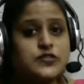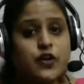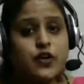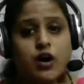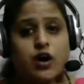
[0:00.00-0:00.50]

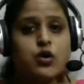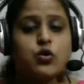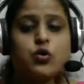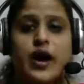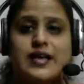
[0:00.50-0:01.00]
Fogg
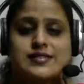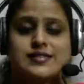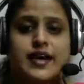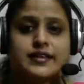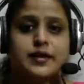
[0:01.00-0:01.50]
who has
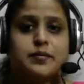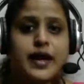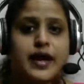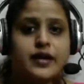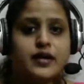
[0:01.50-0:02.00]
done the
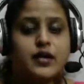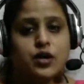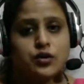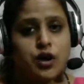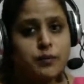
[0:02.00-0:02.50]
bank
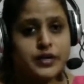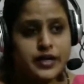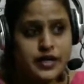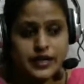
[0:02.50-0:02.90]
robbery.